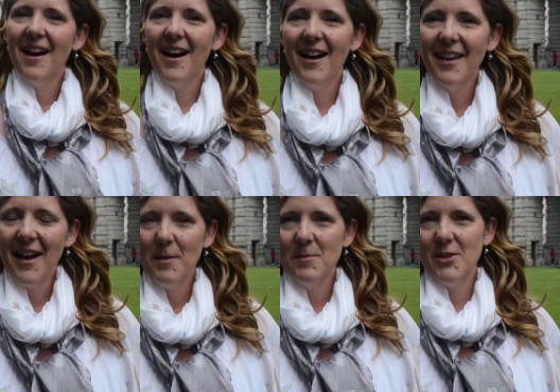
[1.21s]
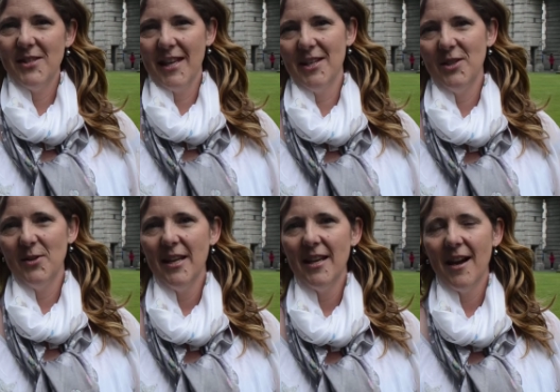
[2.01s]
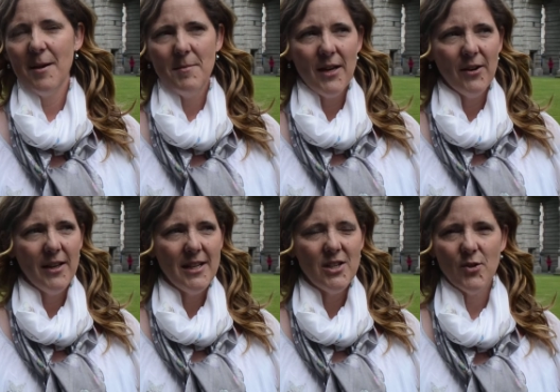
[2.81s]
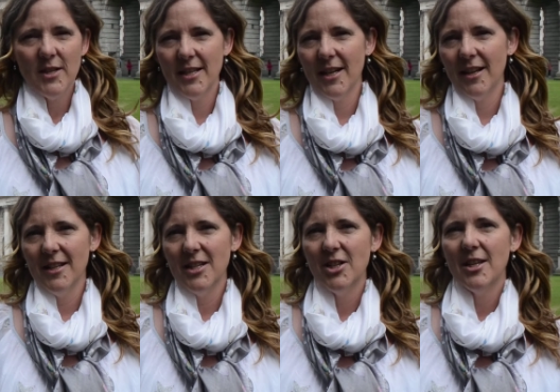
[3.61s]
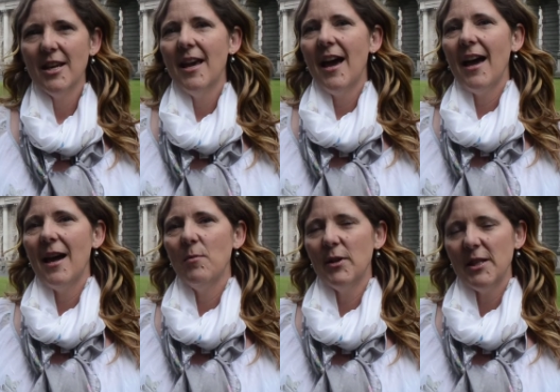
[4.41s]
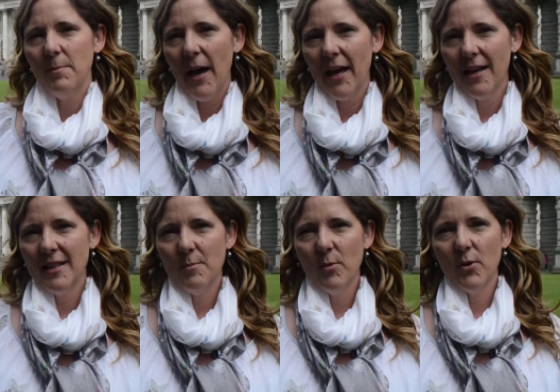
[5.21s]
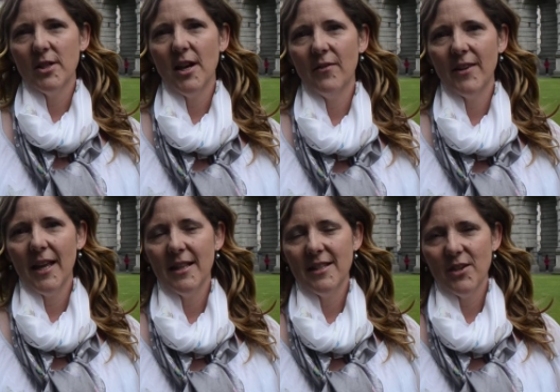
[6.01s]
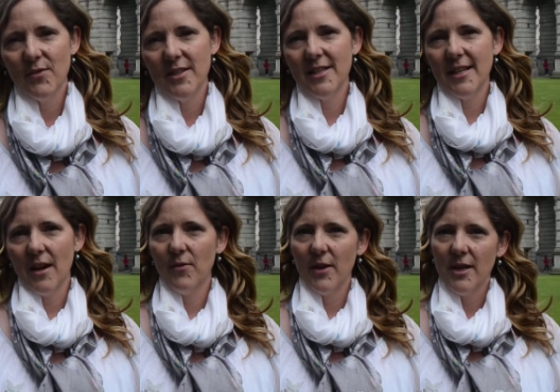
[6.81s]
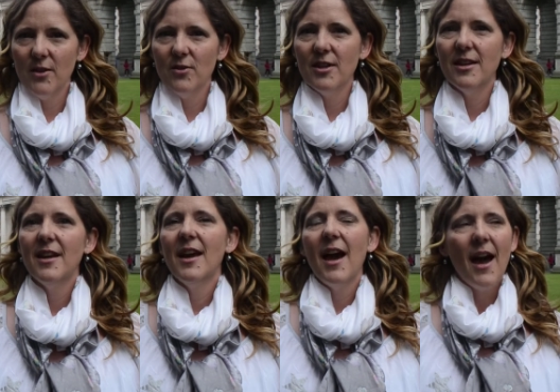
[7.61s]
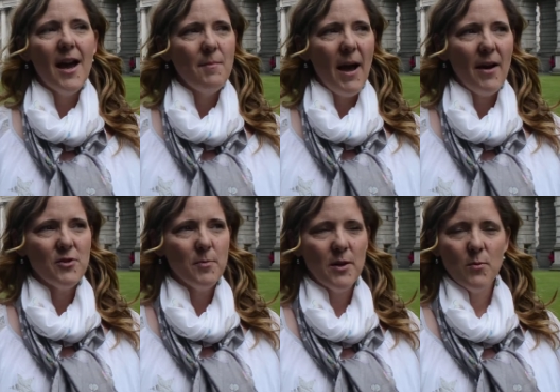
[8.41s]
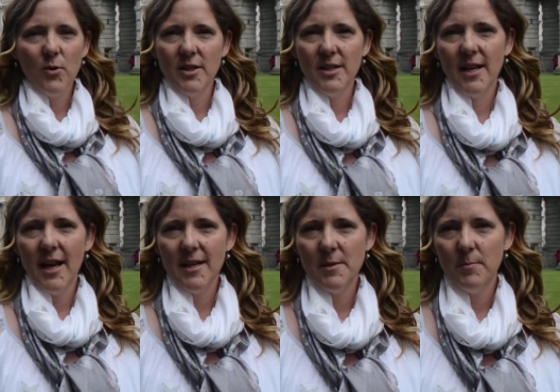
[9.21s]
Hi, I'm Suzanna Dooley. I'm here in Trinity College um, with the backing and support of the Health Services Staff Credit Union um, after being awarded a,